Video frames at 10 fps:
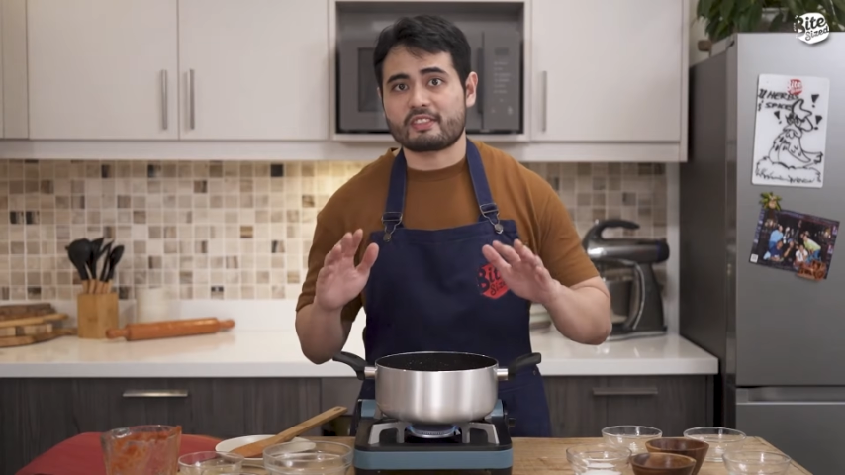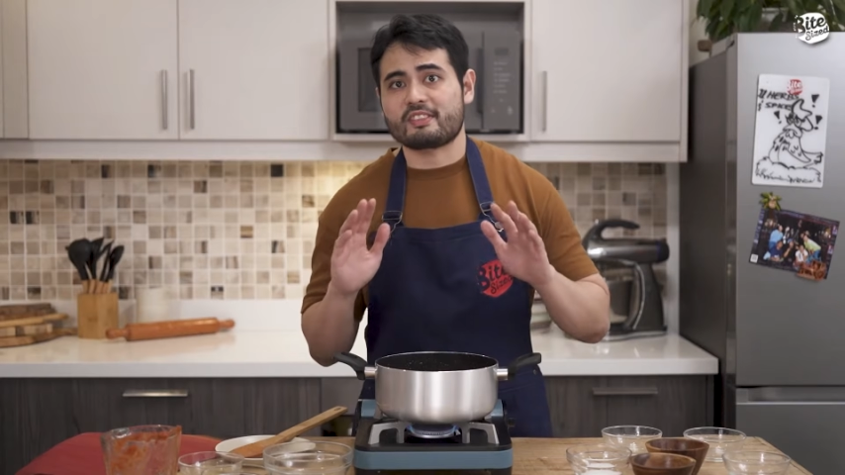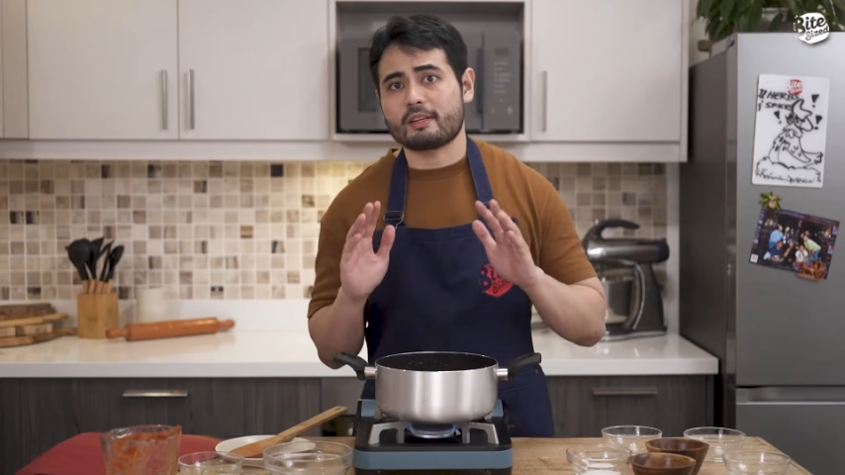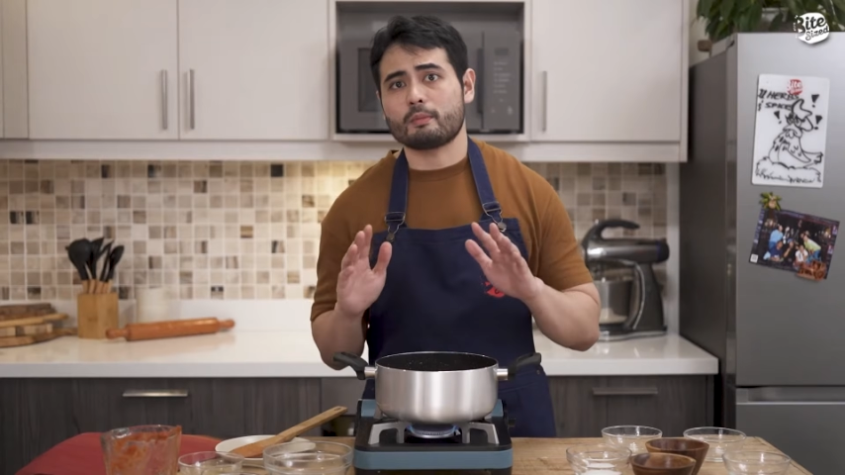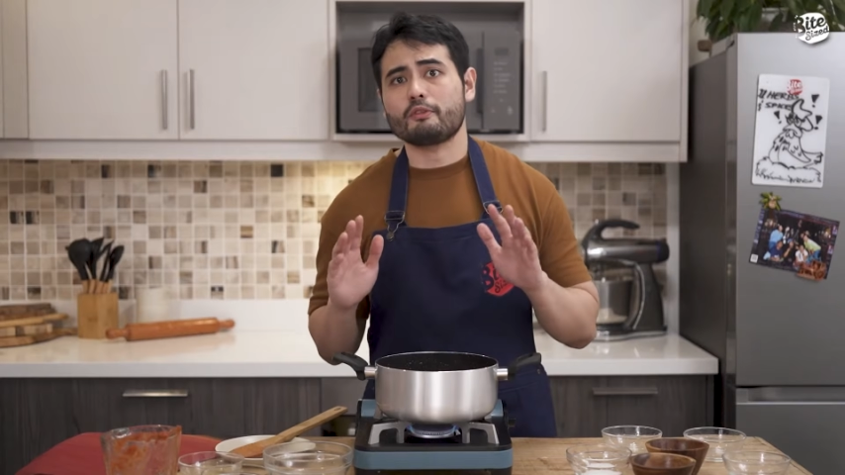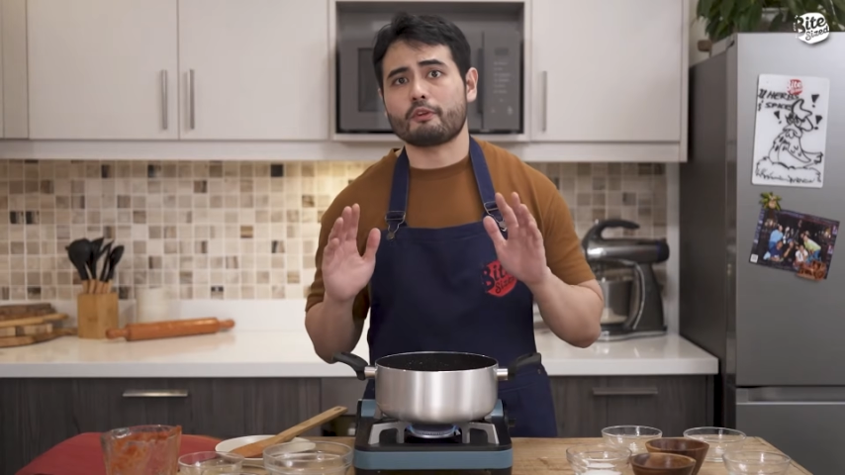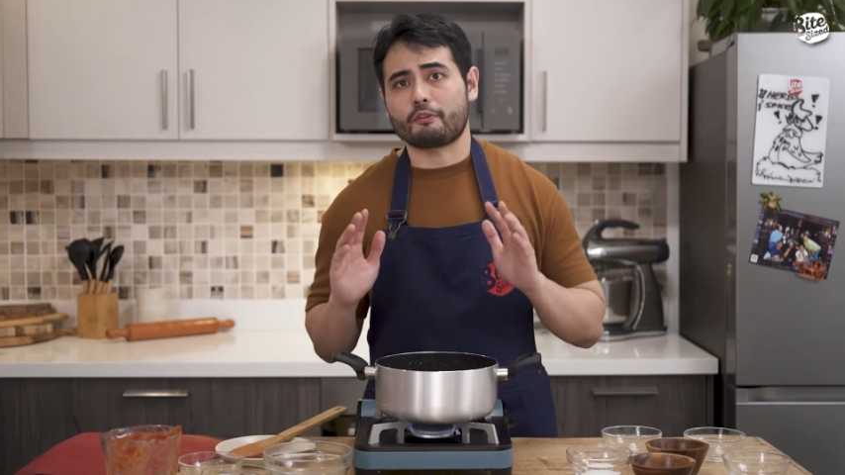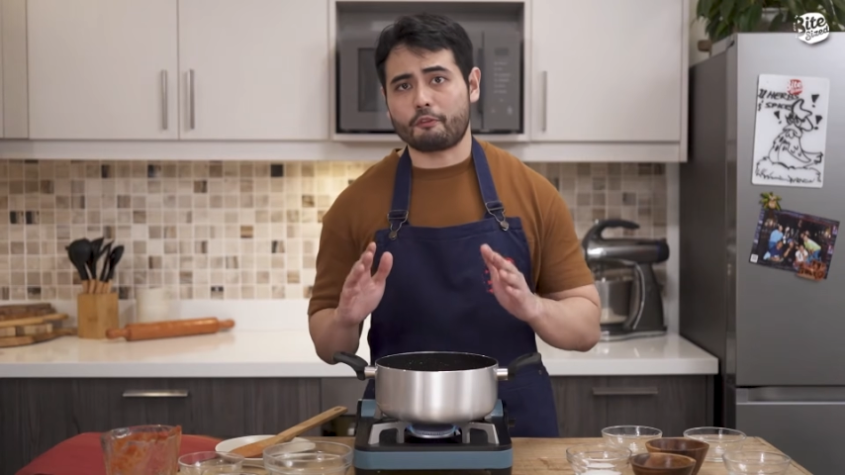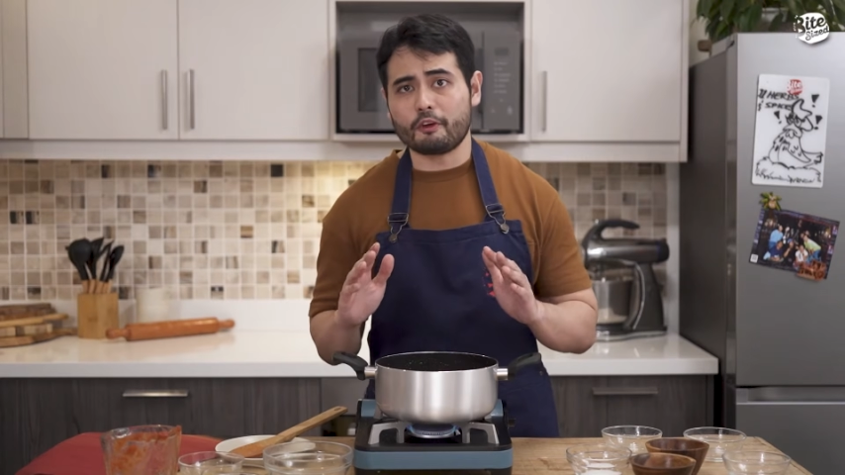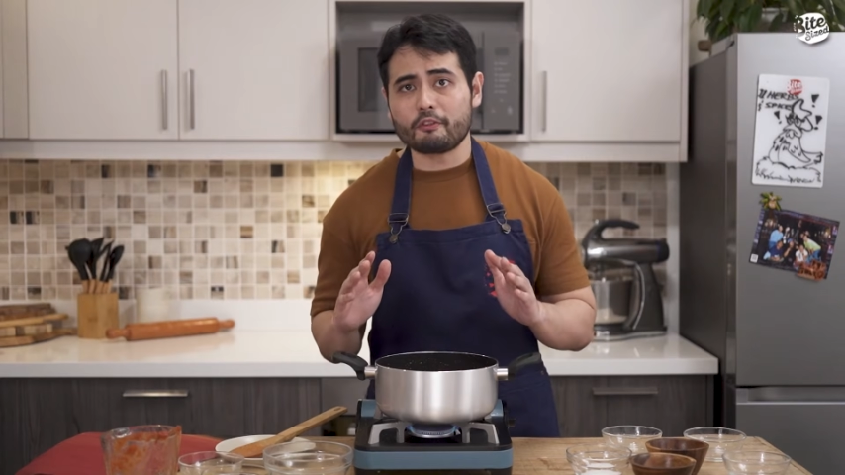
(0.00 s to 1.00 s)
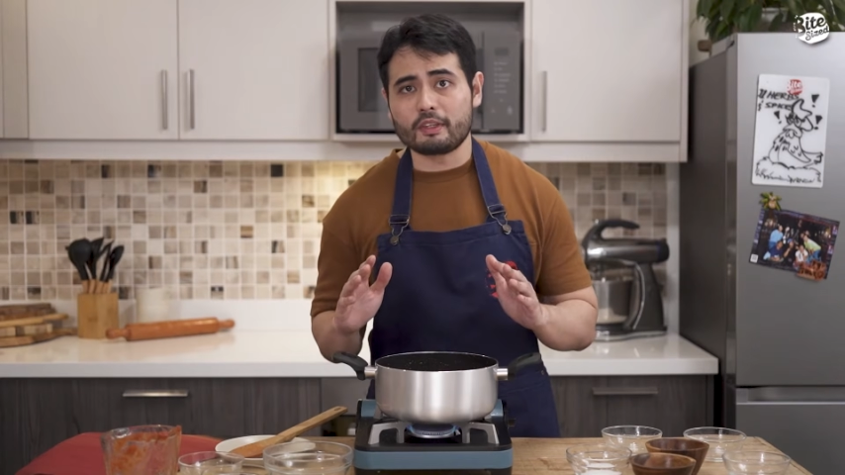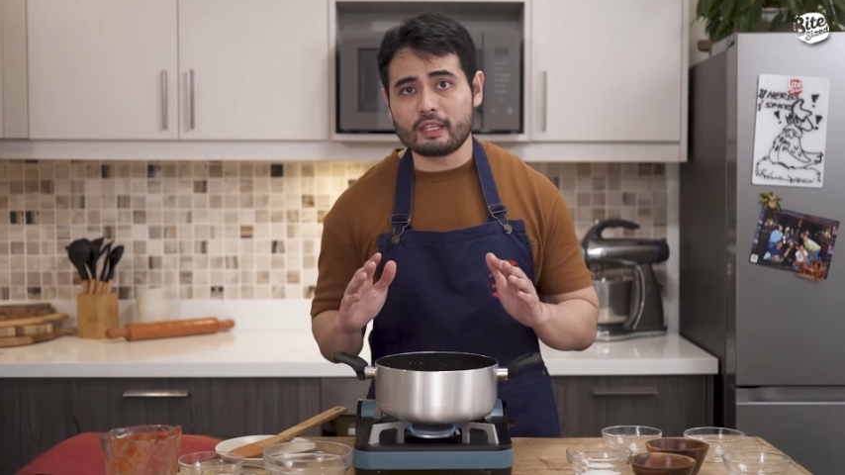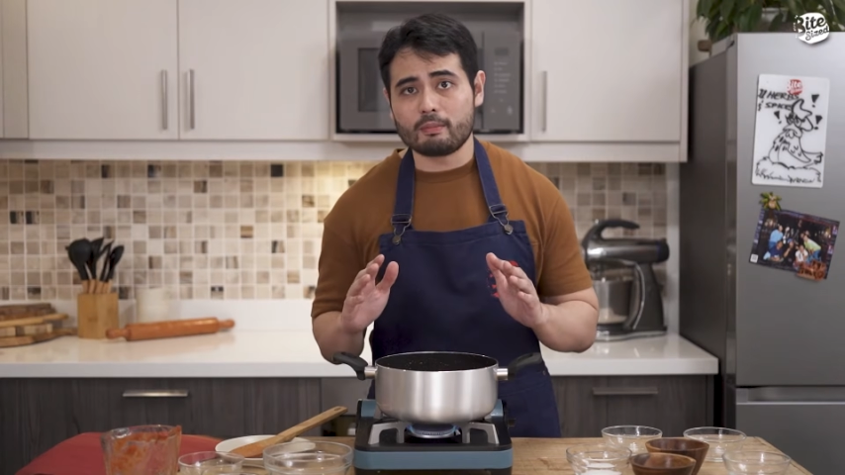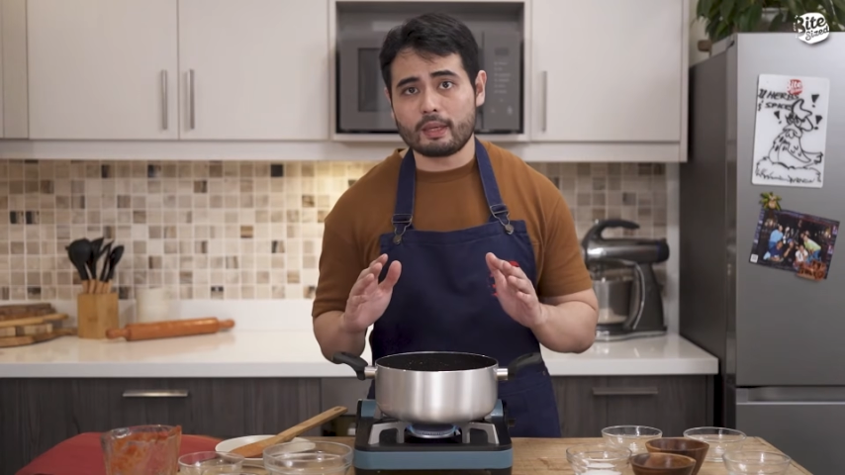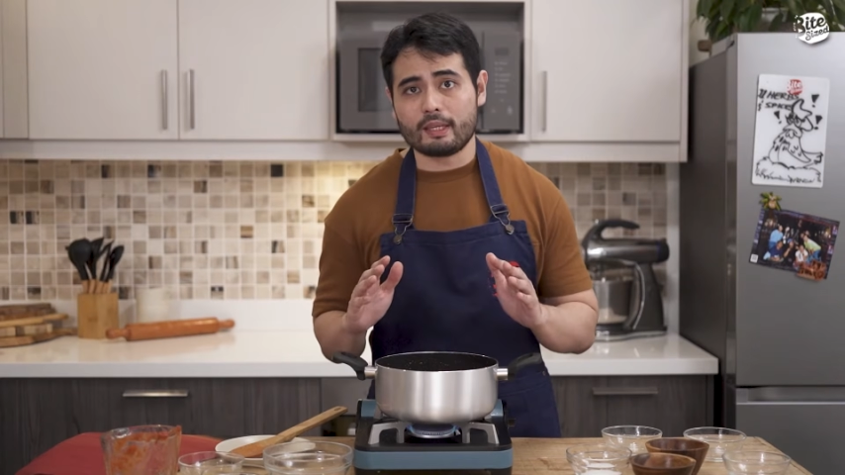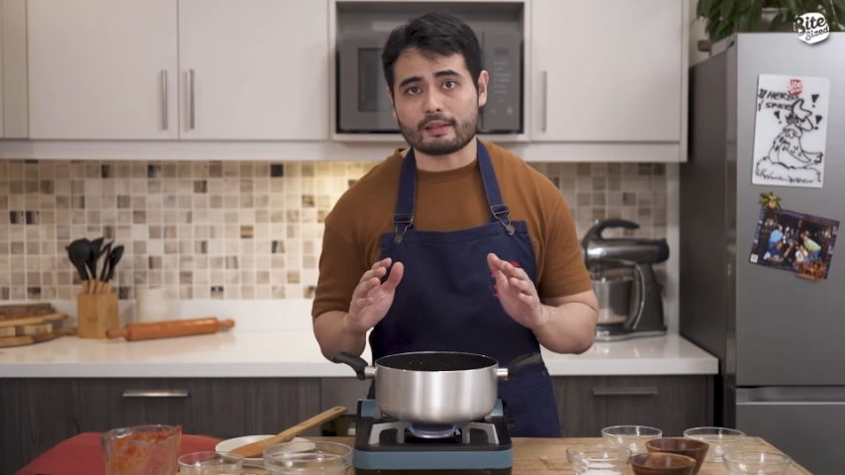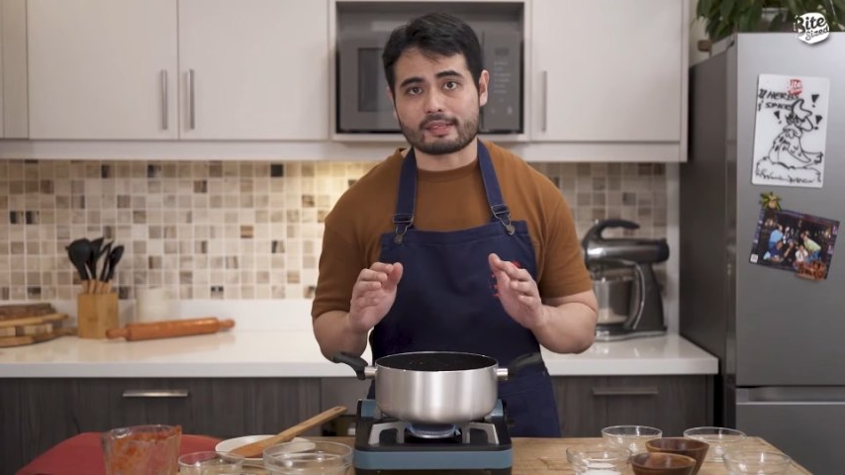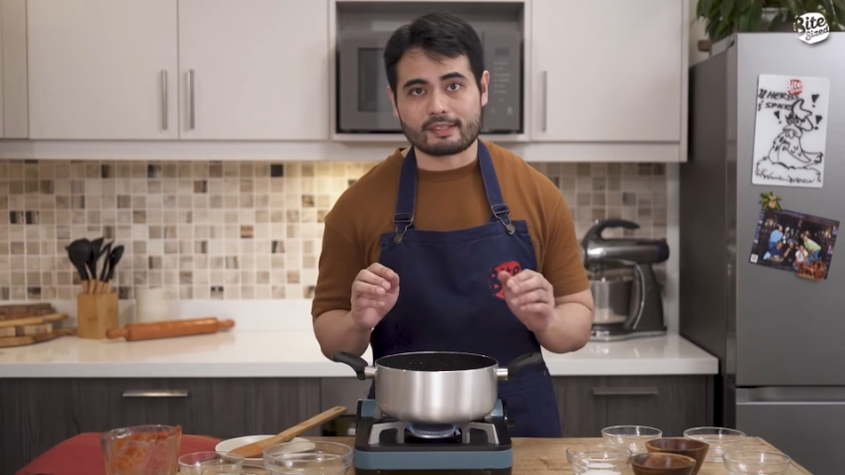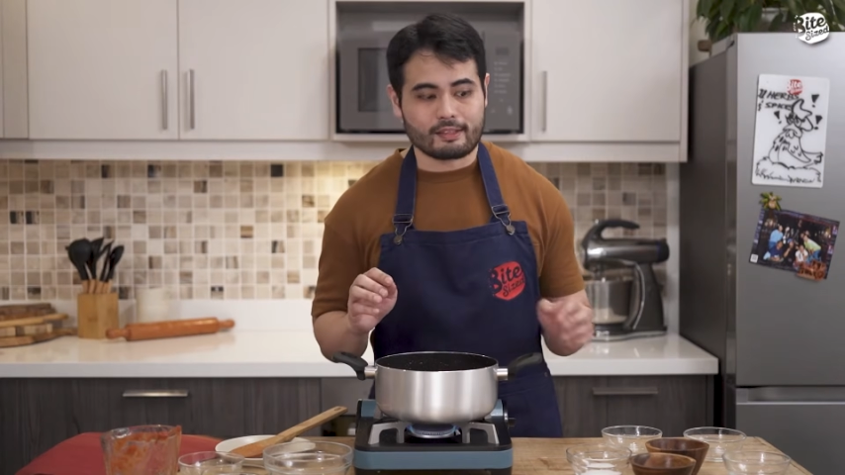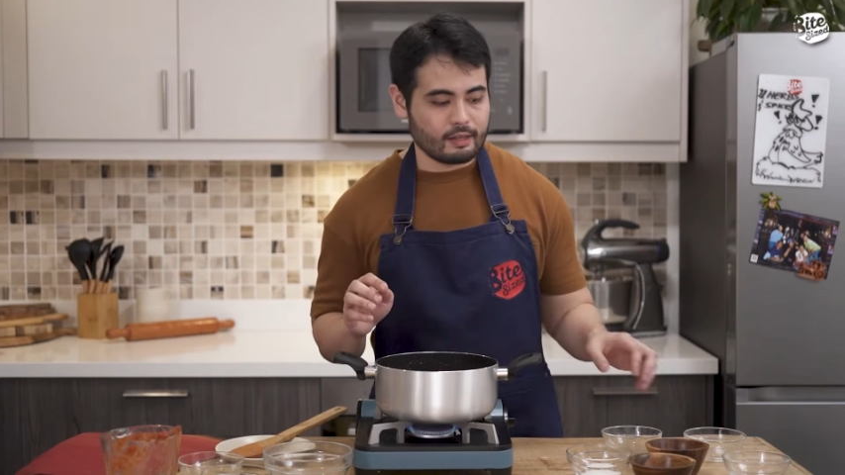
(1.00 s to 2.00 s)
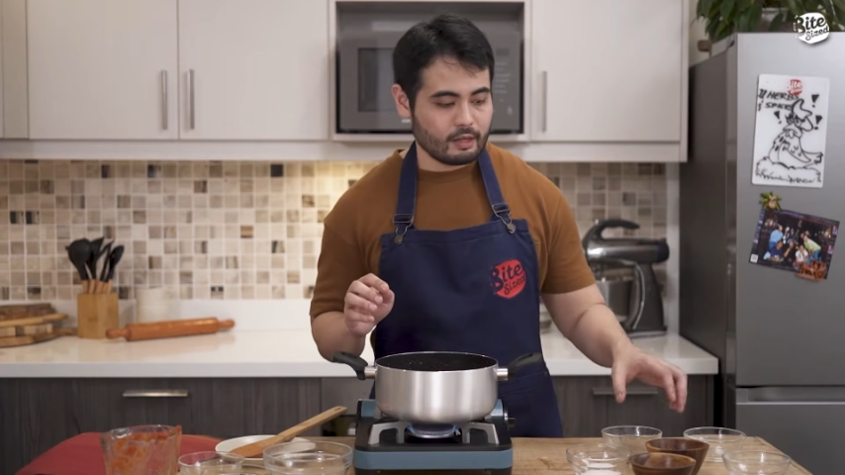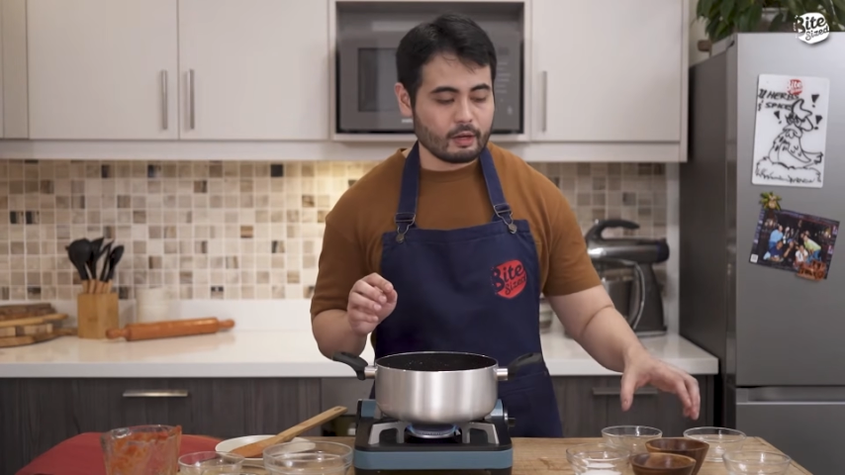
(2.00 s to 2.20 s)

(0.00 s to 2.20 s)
simmer for 15 minutes.